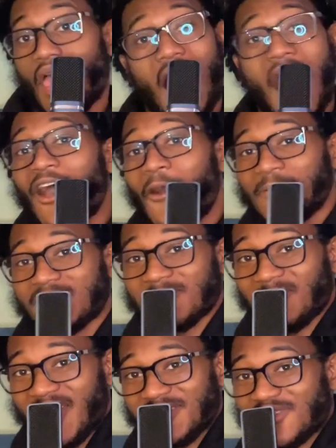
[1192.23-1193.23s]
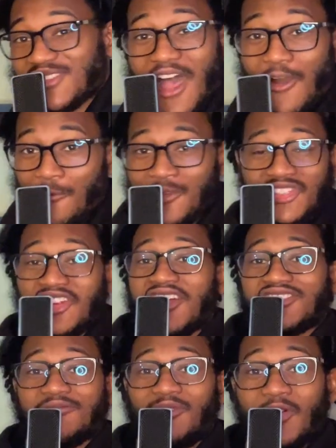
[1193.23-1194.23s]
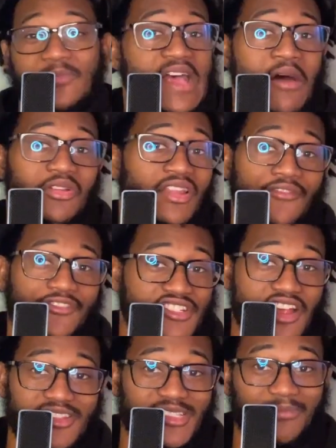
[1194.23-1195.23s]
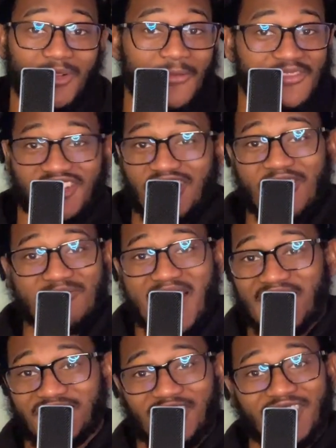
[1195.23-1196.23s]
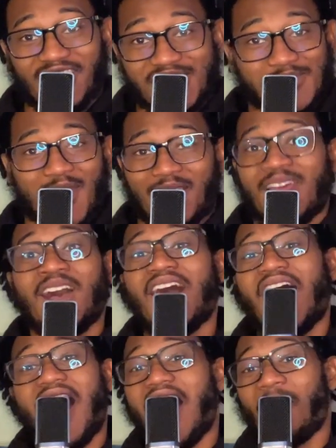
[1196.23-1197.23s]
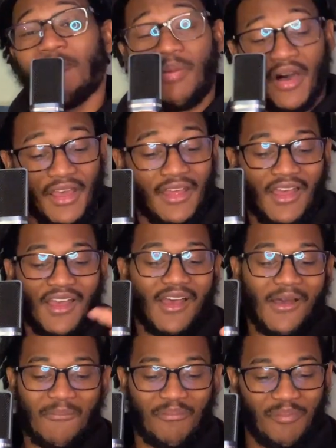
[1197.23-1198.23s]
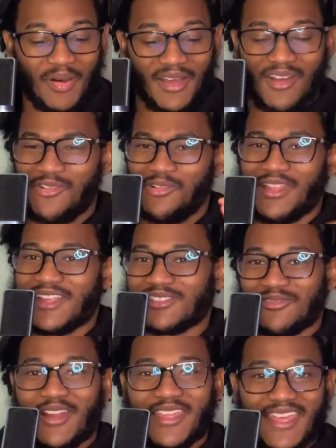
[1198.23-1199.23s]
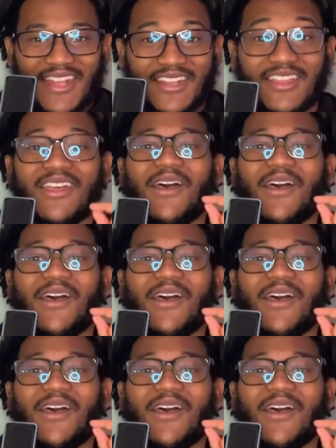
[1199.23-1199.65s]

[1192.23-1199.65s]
I hope it's the Blazers. I hope it's Chauncey Billups. I would love for Chauncey Billups to come back to the Knicks, man. But But oh, that's a great candidate.